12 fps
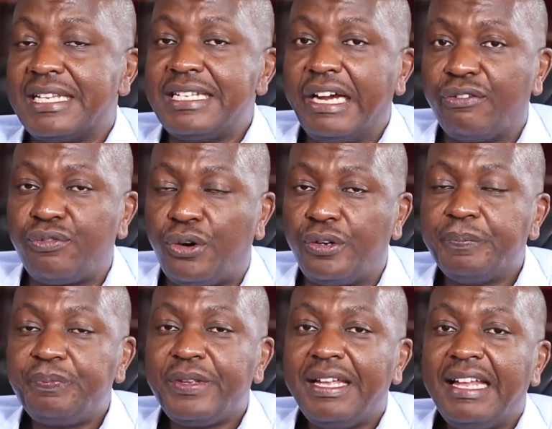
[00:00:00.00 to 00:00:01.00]
Therefore,
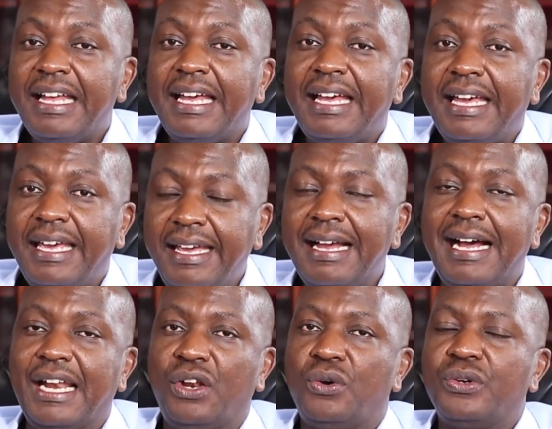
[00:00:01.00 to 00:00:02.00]
he
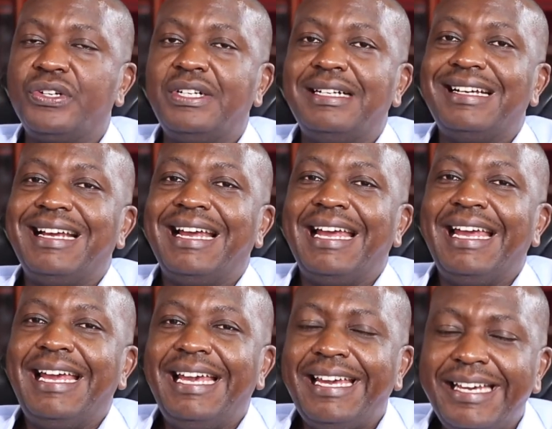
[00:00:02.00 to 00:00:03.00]
alone
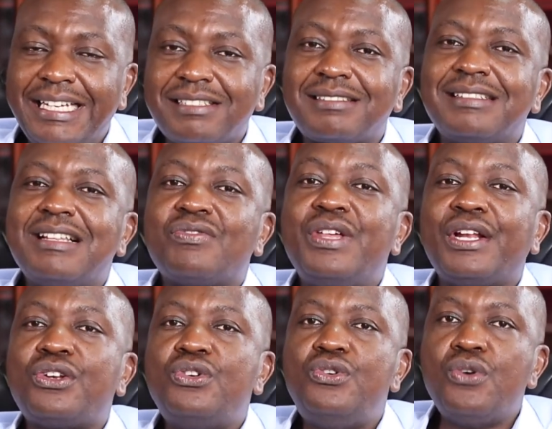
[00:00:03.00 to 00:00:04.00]
is the
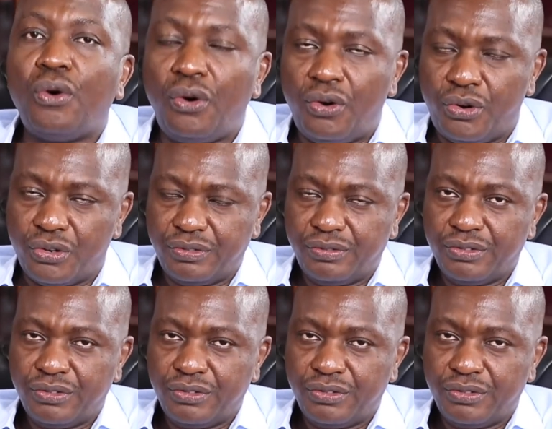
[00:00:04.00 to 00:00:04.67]
door